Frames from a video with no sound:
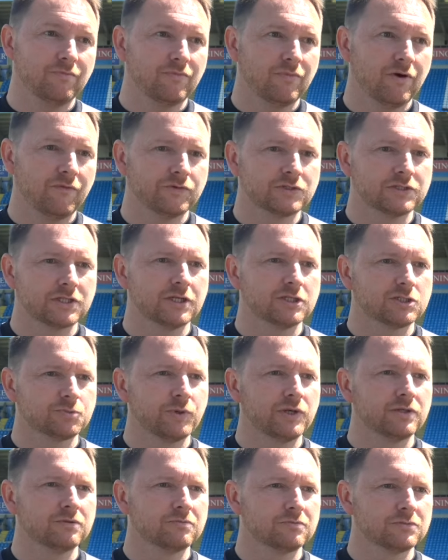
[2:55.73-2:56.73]
Obviously, it's
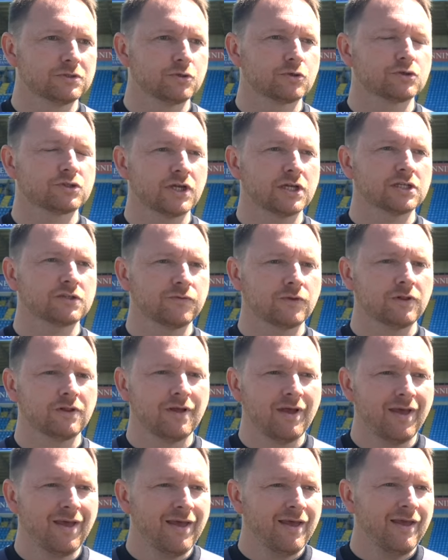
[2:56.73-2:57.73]
been successful.
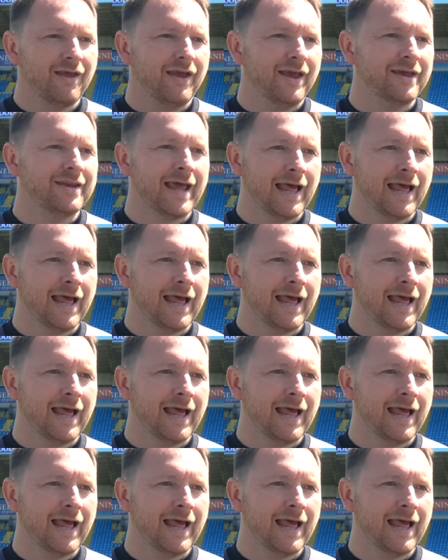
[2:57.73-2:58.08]
It